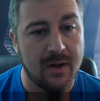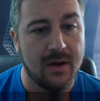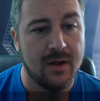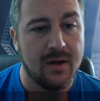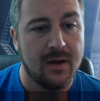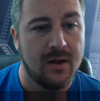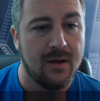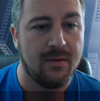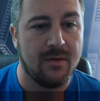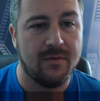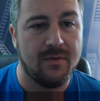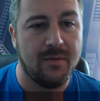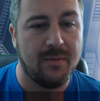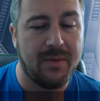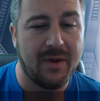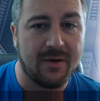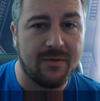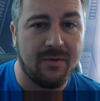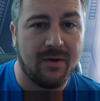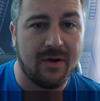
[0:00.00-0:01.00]
But the
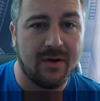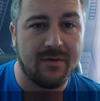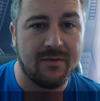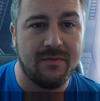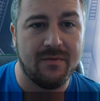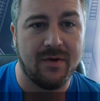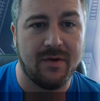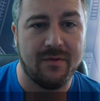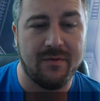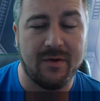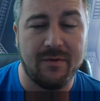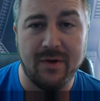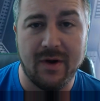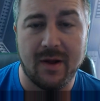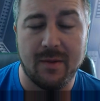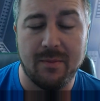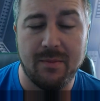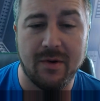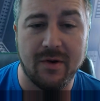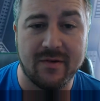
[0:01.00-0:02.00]
big one that they really
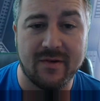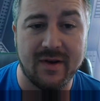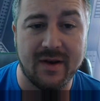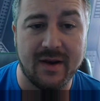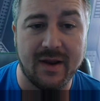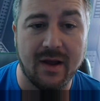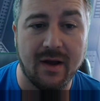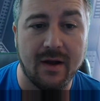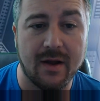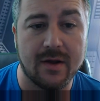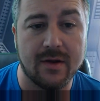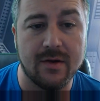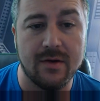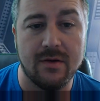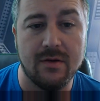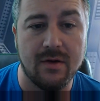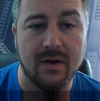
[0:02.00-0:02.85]
push in the article